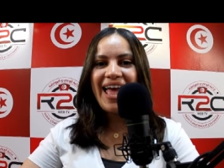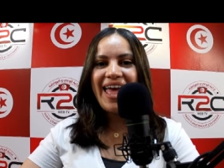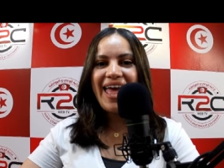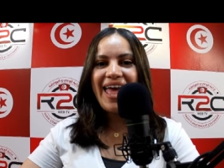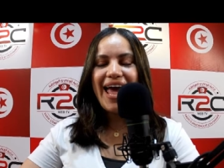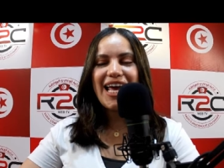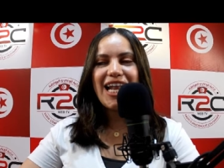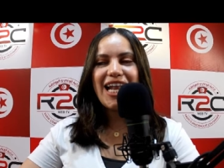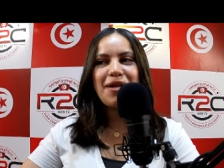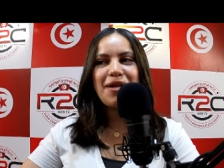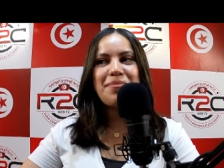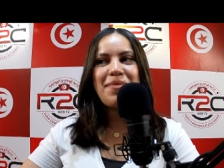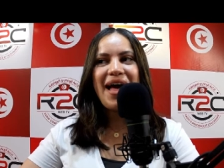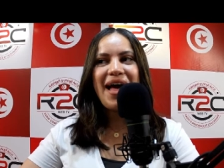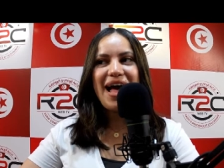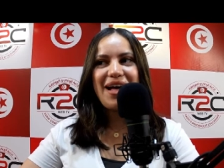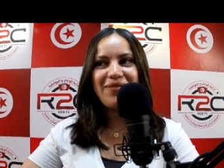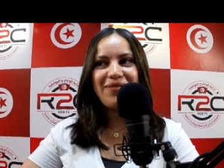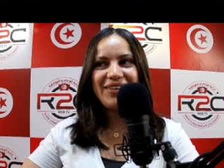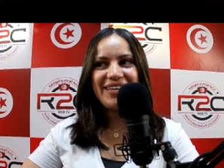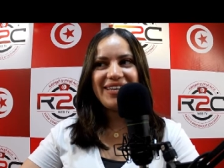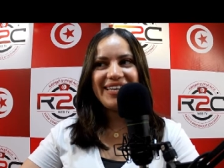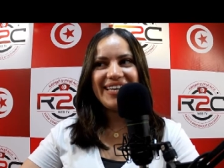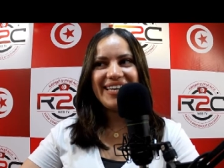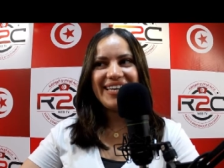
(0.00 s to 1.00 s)
and I'm
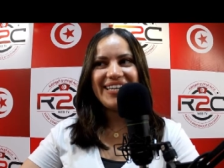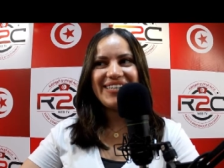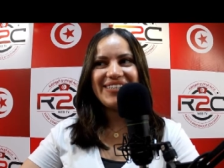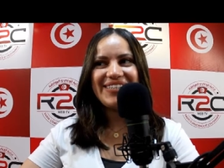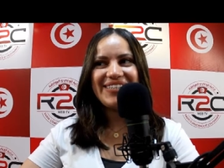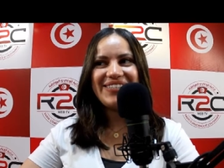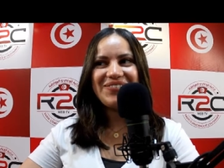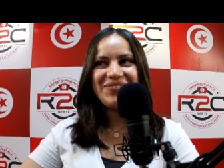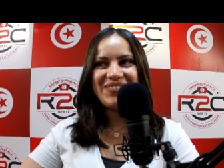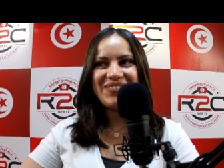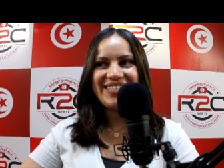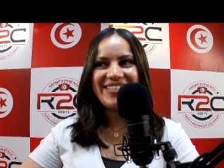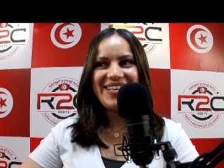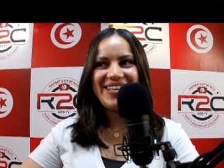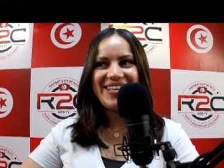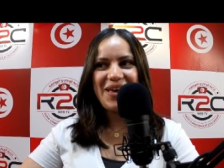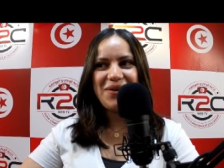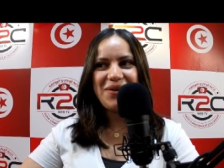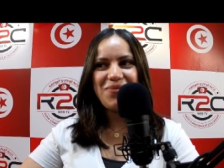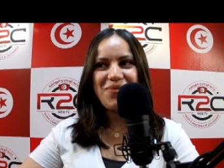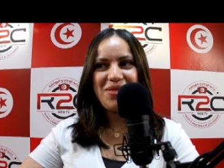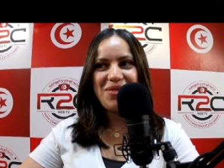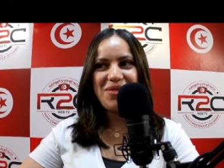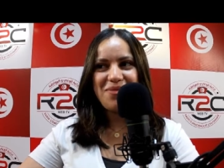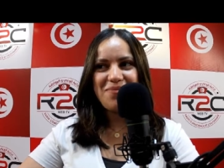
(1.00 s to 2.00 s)
having here today
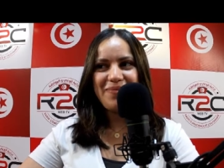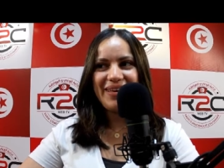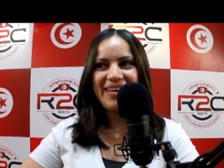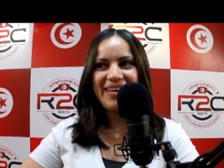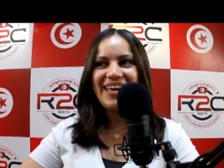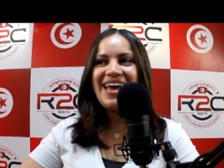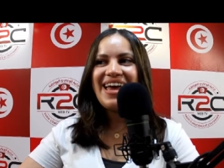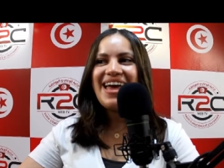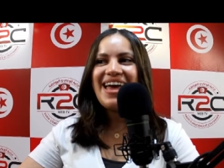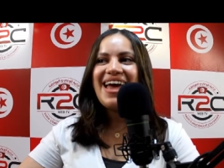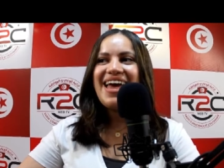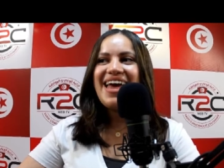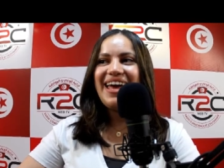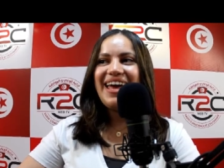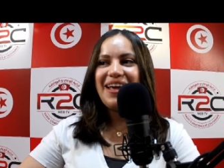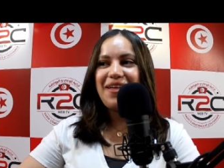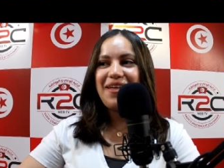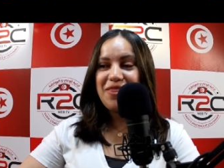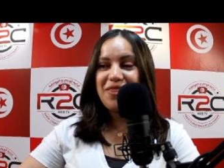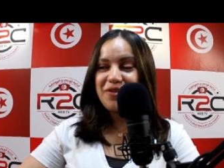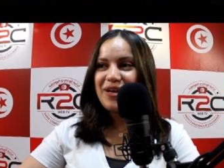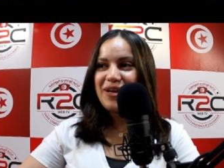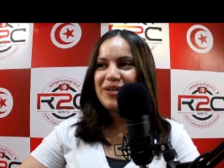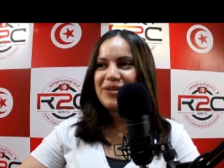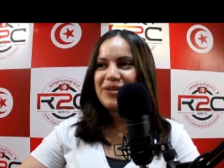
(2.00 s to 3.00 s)
with me in
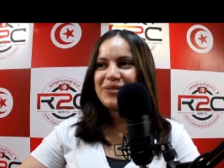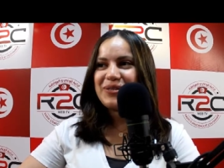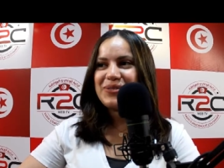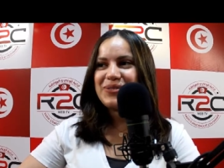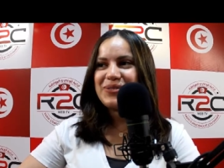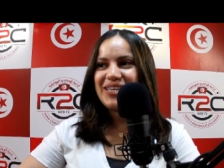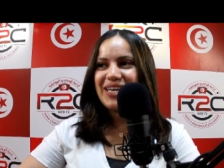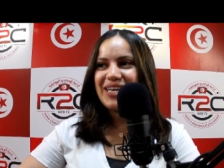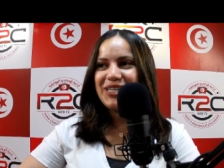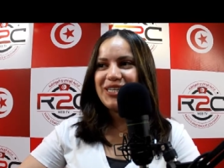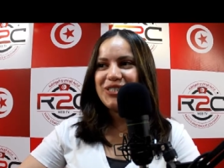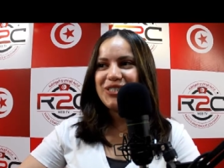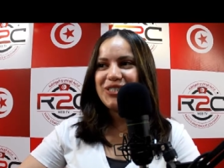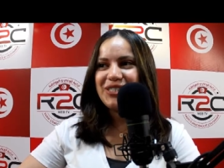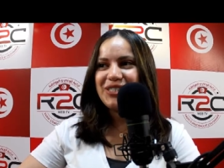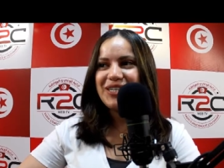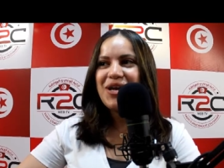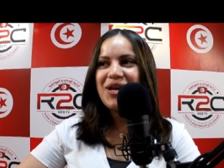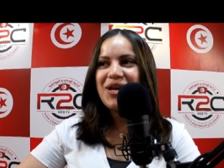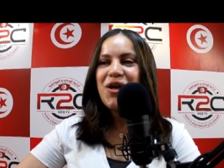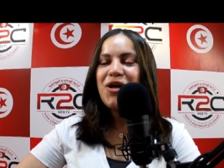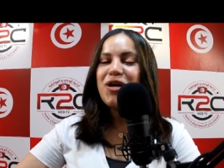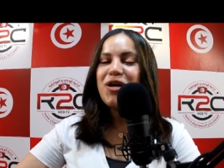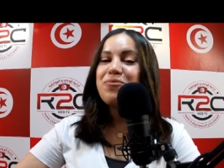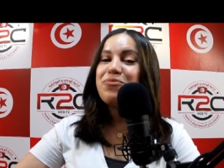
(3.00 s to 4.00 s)
the radio station
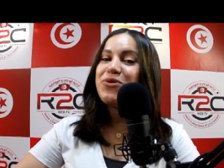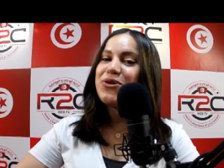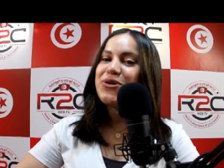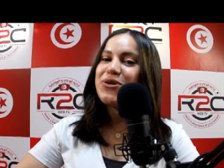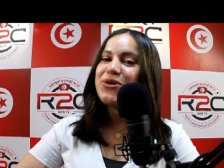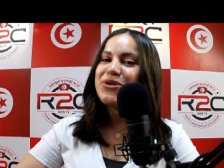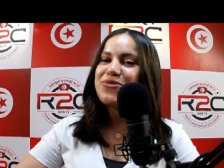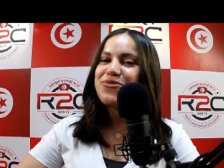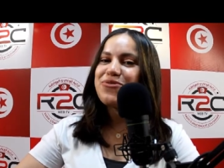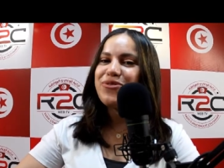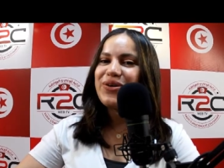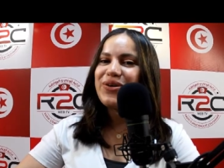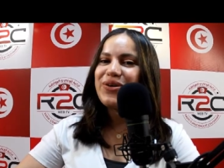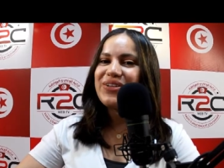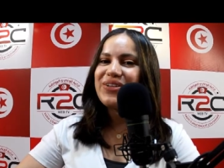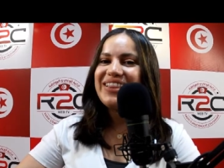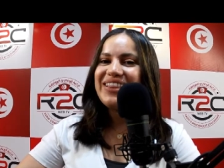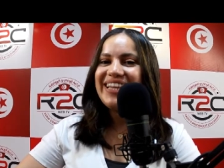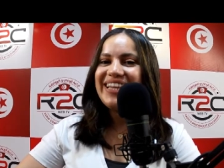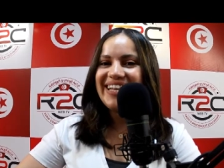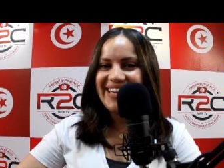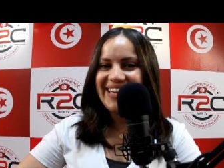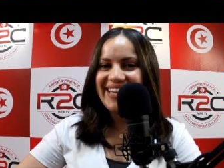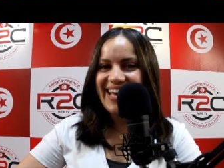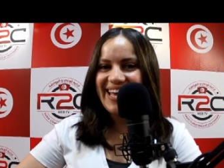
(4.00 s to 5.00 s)
a beautiful
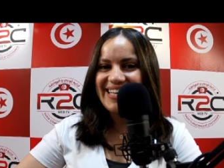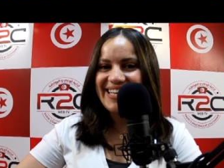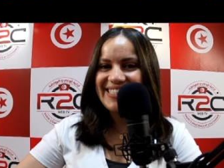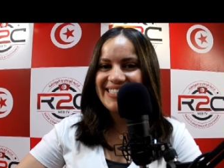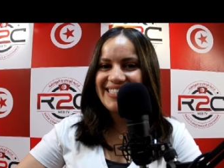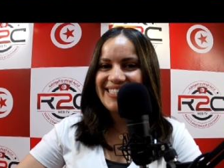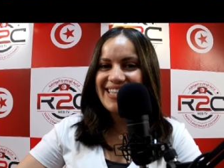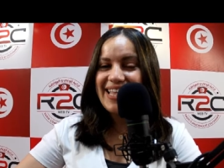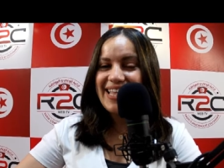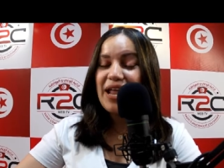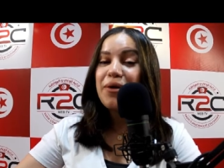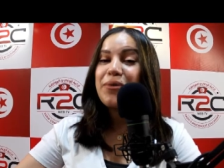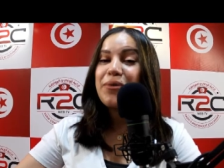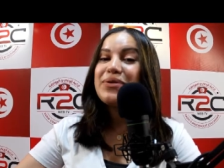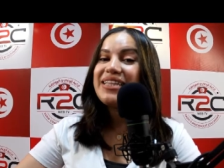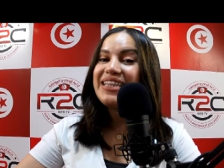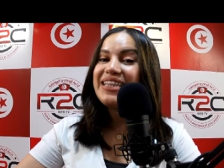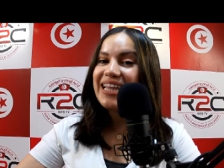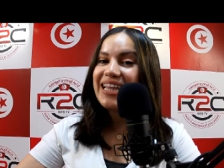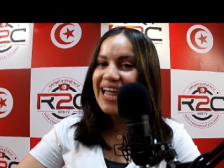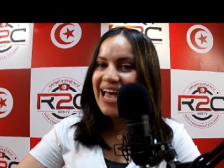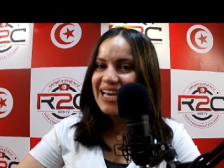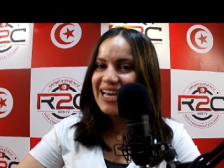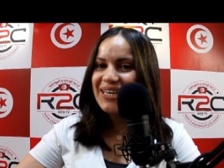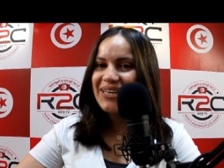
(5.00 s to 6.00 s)
guest that I would
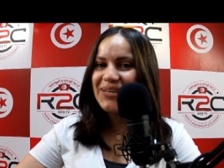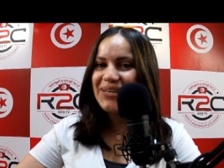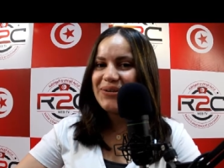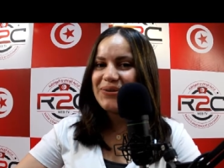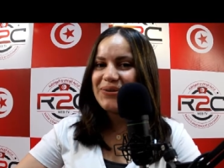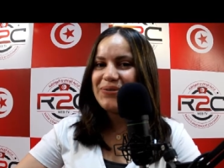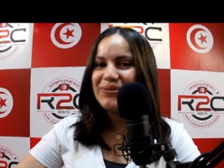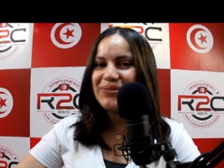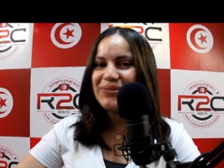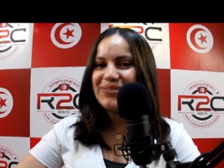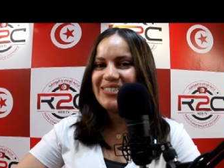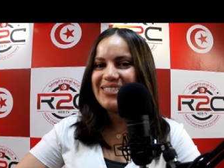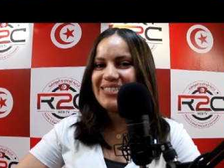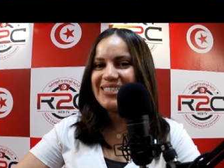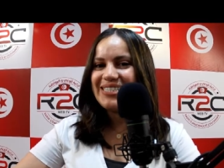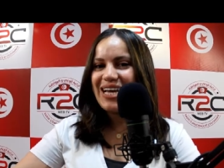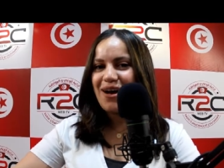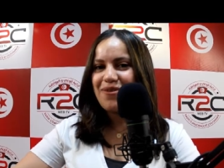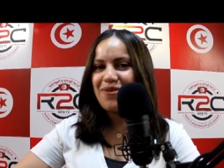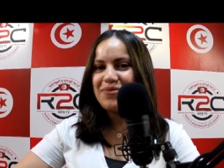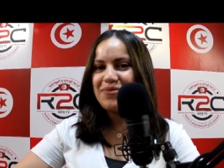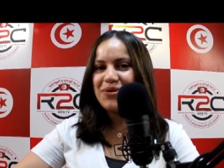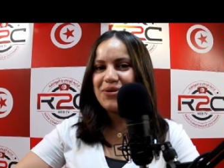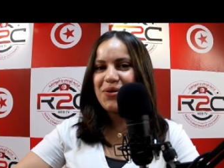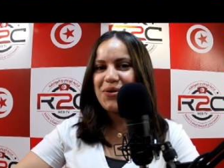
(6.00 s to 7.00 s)
like you to
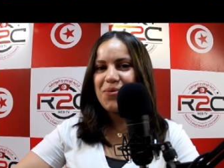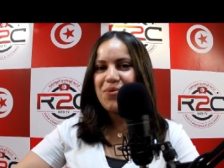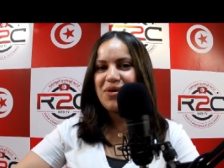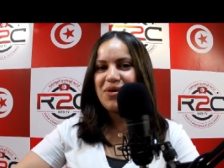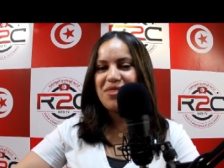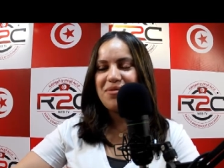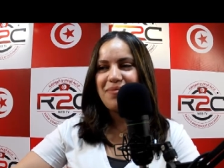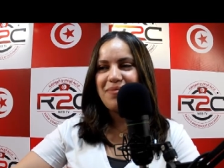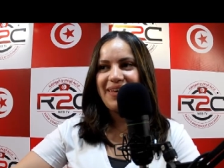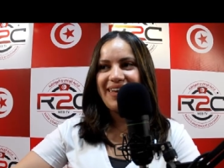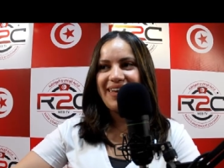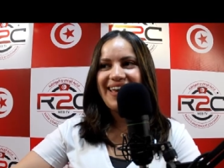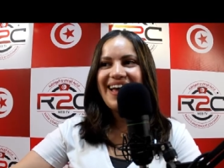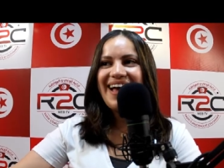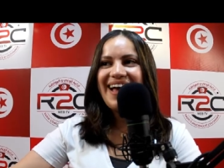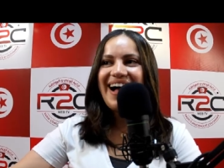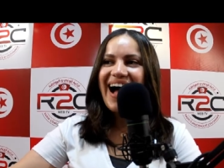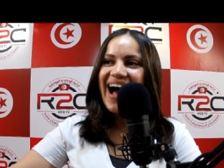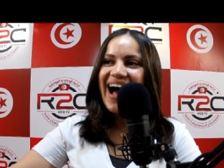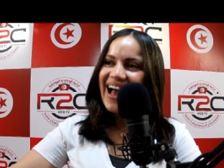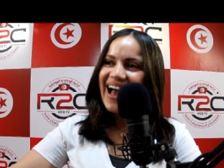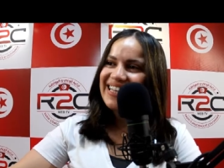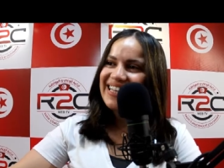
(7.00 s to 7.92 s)
discover with me. Hi,